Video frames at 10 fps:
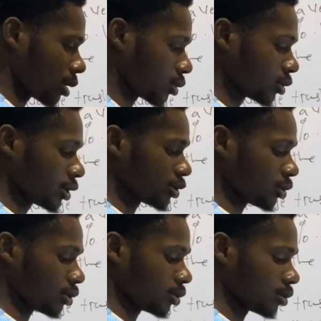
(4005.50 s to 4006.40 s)

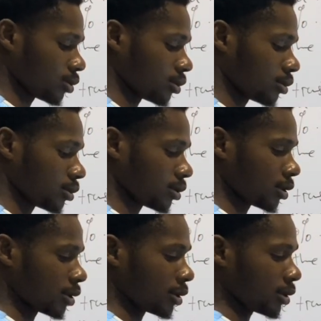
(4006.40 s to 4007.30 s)
calculator.
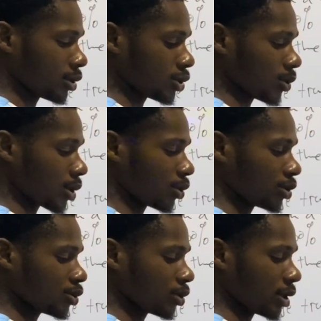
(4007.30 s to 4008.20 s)
So I'm going
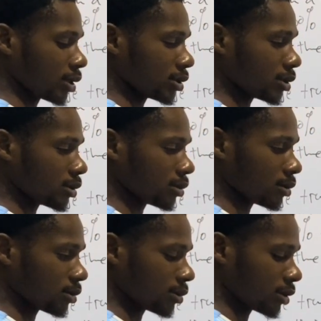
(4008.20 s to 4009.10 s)
to get
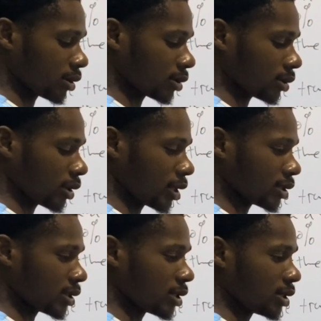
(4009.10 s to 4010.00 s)

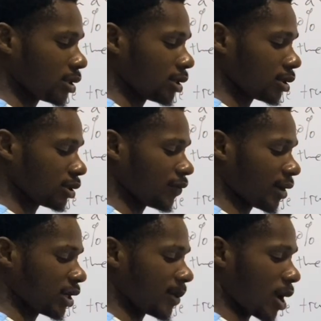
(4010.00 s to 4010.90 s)
30
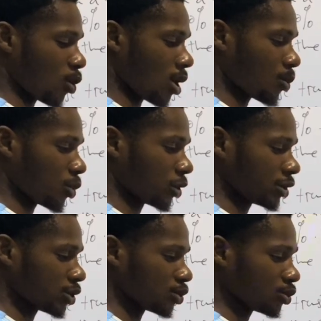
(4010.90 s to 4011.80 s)
divided by
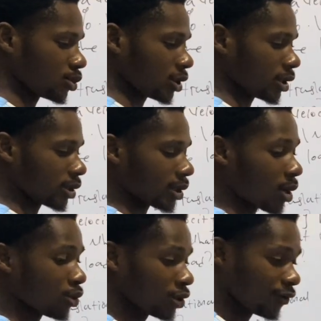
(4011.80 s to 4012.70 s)
1.2. That
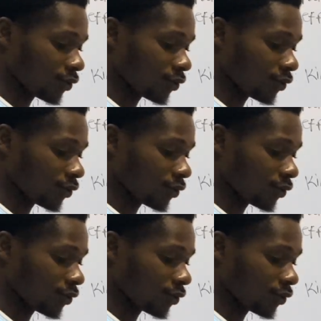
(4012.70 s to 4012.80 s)
will give